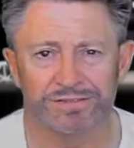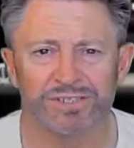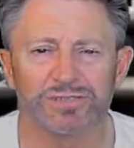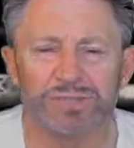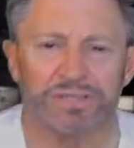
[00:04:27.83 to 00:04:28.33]

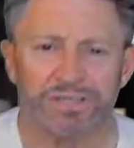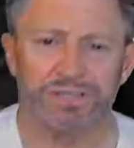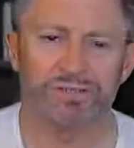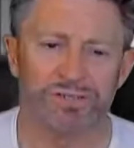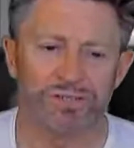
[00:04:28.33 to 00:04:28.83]
This is
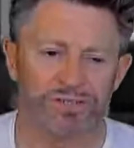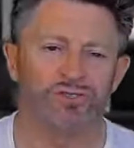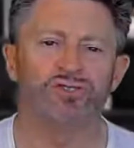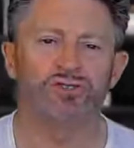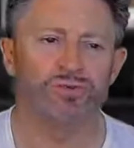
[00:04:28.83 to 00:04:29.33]
me
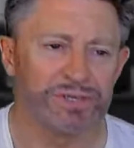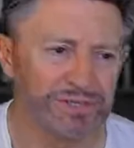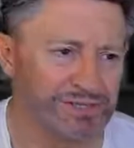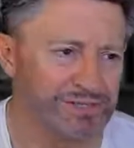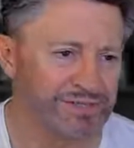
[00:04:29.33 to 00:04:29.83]

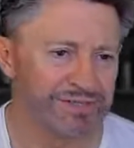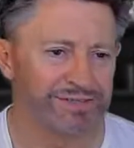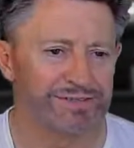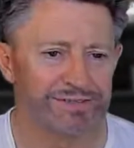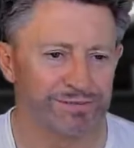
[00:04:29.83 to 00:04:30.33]
doing
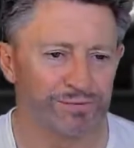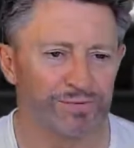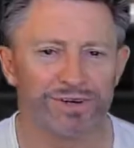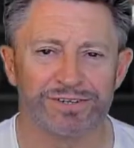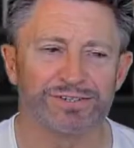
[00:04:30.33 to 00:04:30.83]

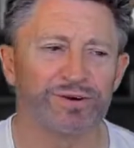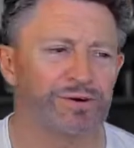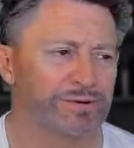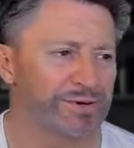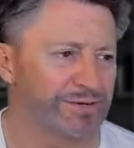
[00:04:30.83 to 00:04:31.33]
what I
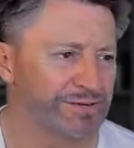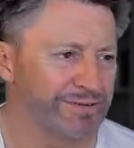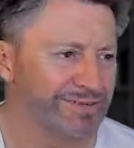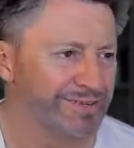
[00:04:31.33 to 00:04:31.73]
talk about.